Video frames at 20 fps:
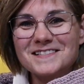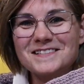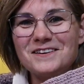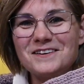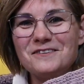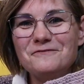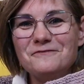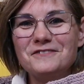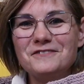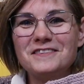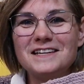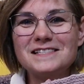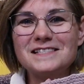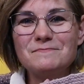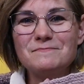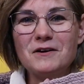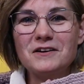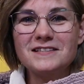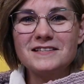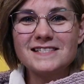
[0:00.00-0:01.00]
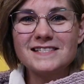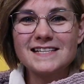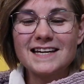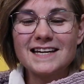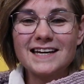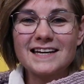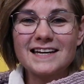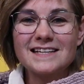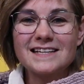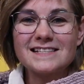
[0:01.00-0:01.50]
for this month
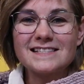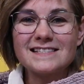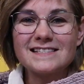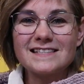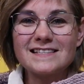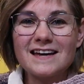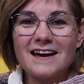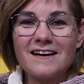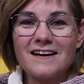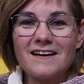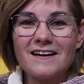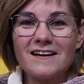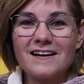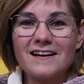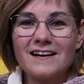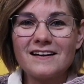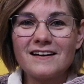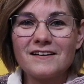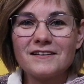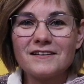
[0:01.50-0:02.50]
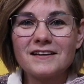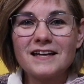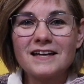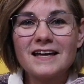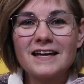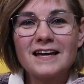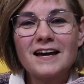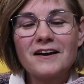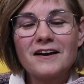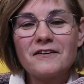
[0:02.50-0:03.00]
is a
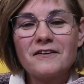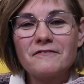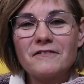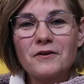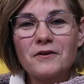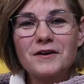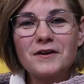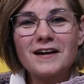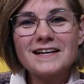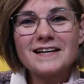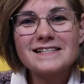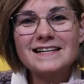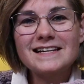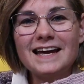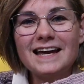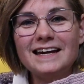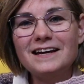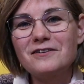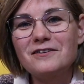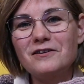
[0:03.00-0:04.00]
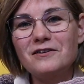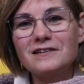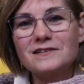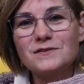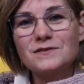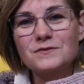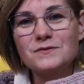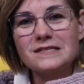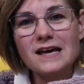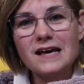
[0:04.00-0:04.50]
very nice lady called
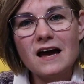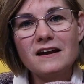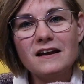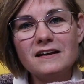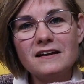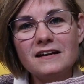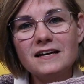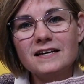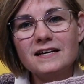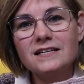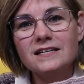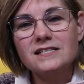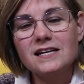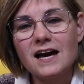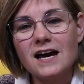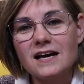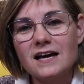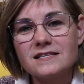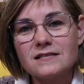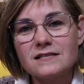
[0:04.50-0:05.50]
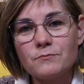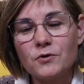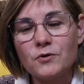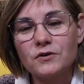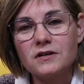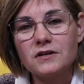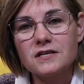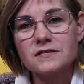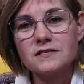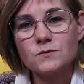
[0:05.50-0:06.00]
Susanne. She has the
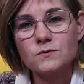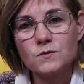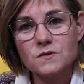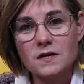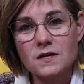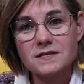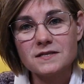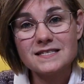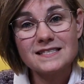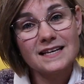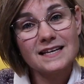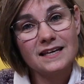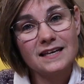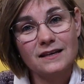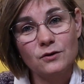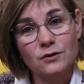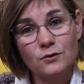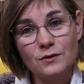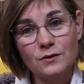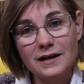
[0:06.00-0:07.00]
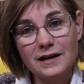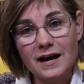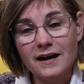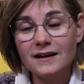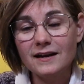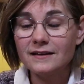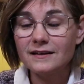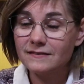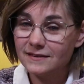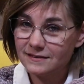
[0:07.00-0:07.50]
podcast Susannes
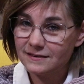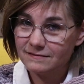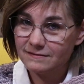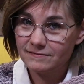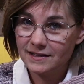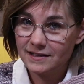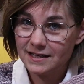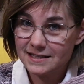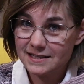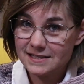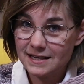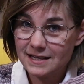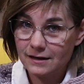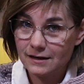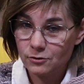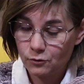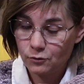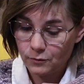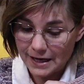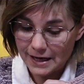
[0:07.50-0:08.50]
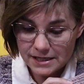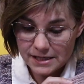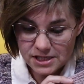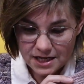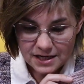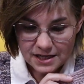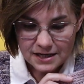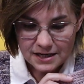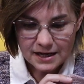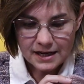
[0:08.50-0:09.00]
strikkehule. It's in
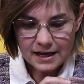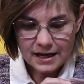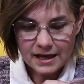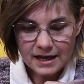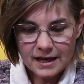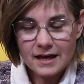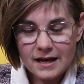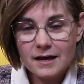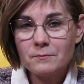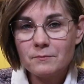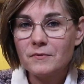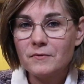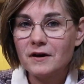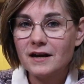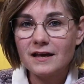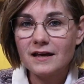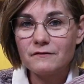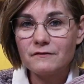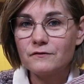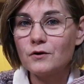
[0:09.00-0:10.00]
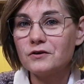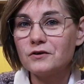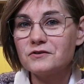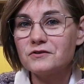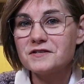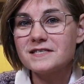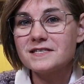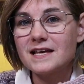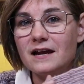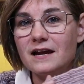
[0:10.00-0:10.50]
Norwegian, but if you
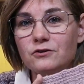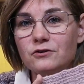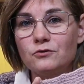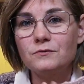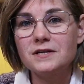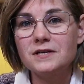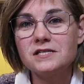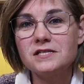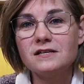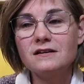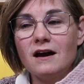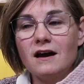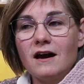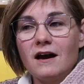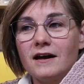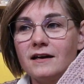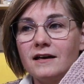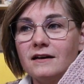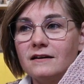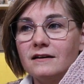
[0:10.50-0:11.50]
understand Norwegian, I